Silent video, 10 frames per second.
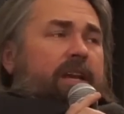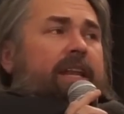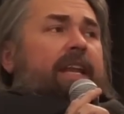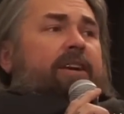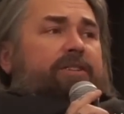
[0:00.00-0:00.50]

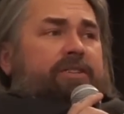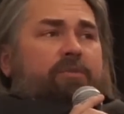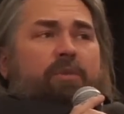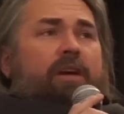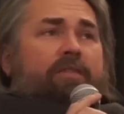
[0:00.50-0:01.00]
it adheres
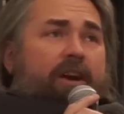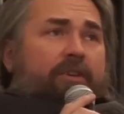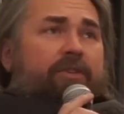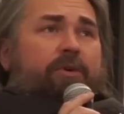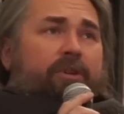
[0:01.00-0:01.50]
to whatever
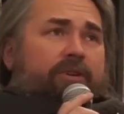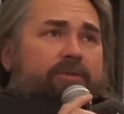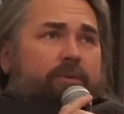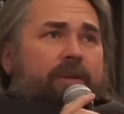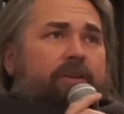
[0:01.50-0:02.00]
health code
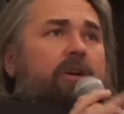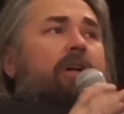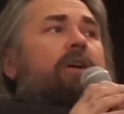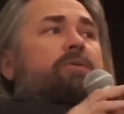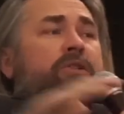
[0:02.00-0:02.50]
laws or whatever,
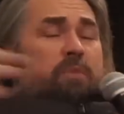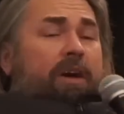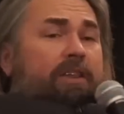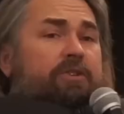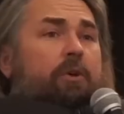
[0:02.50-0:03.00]
which is
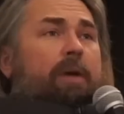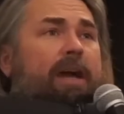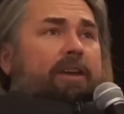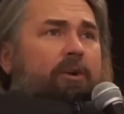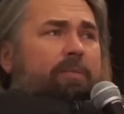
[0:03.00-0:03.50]
why there's no
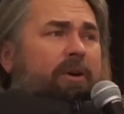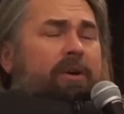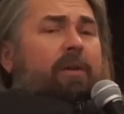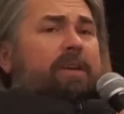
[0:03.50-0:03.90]
backyard burial.